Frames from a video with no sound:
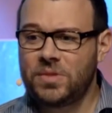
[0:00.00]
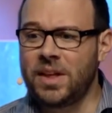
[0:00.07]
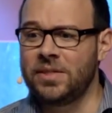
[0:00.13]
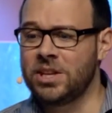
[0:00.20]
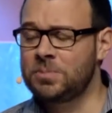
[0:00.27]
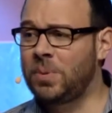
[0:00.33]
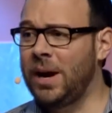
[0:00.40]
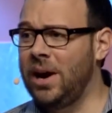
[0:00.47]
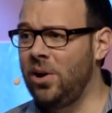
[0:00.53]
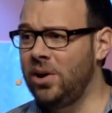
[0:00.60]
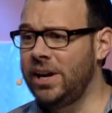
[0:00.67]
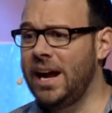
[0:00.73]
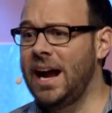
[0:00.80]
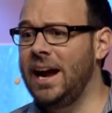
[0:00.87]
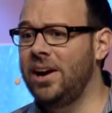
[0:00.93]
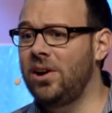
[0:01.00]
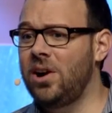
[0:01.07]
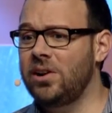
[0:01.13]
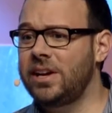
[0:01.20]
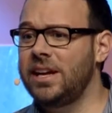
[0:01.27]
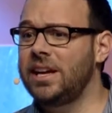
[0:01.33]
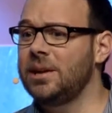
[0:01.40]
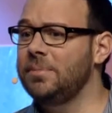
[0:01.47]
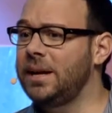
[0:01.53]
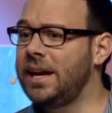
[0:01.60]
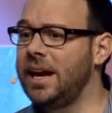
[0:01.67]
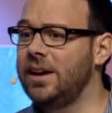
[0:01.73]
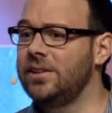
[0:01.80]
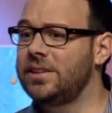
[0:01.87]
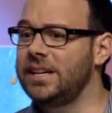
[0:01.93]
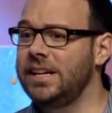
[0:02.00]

This priority hierarchy can be catered